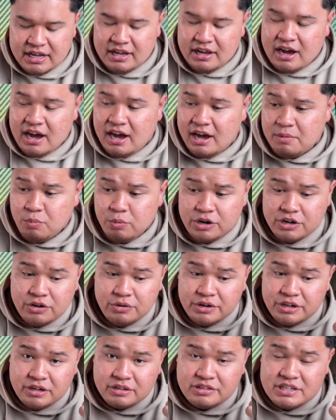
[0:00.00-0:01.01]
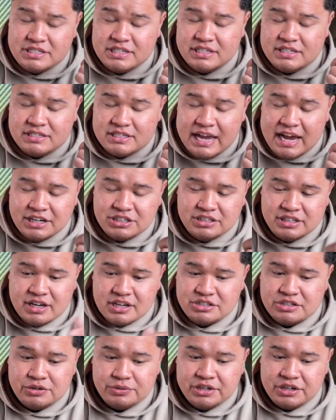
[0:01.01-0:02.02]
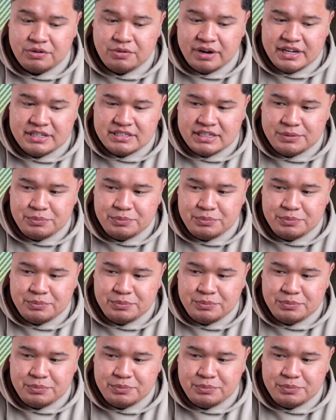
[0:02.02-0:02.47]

This is actually us going crazy.